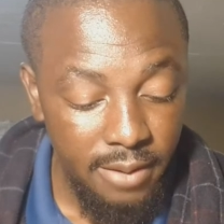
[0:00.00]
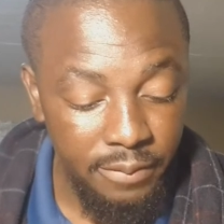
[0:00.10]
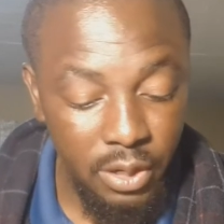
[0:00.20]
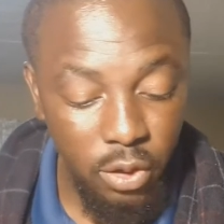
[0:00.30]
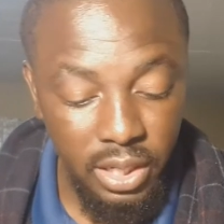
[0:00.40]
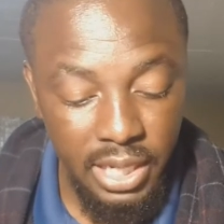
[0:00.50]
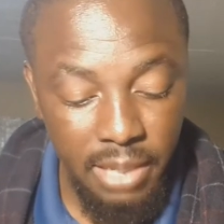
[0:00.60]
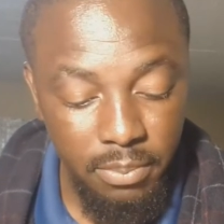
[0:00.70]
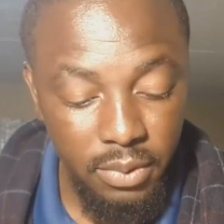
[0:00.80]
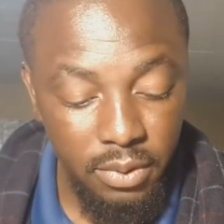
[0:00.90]
Feedlot
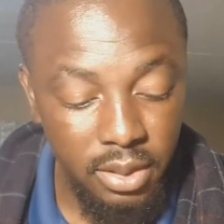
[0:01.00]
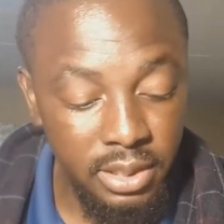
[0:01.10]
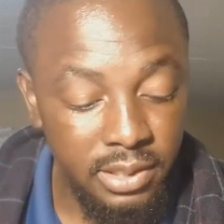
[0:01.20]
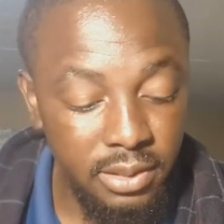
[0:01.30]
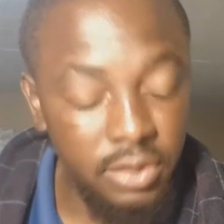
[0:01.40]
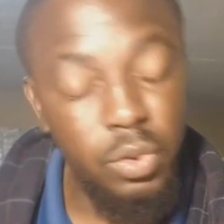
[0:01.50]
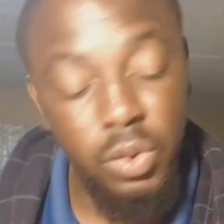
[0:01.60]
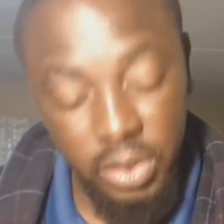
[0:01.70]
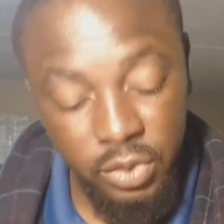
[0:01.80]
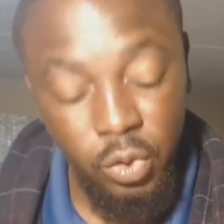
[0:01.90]
num it's
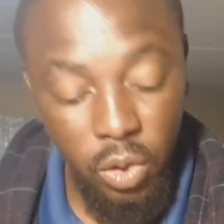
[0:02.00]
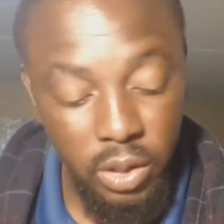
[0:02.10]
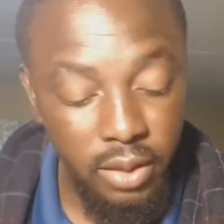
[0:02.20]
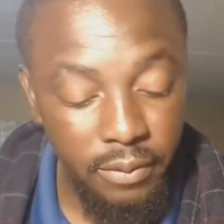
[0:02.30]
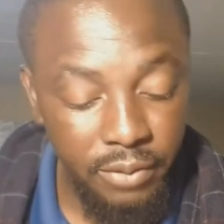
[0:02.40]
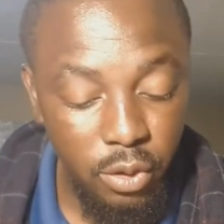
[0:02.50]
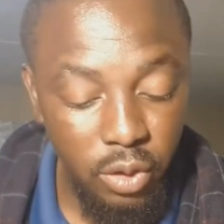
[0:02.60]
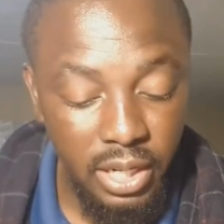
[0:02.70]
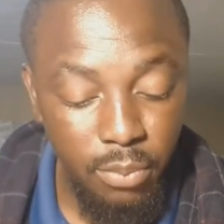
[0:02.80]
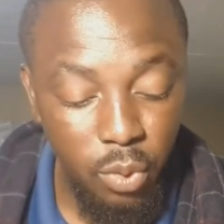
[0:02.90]
called the
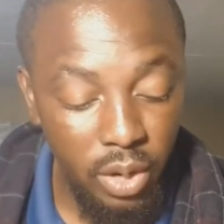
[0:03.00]
feedlot number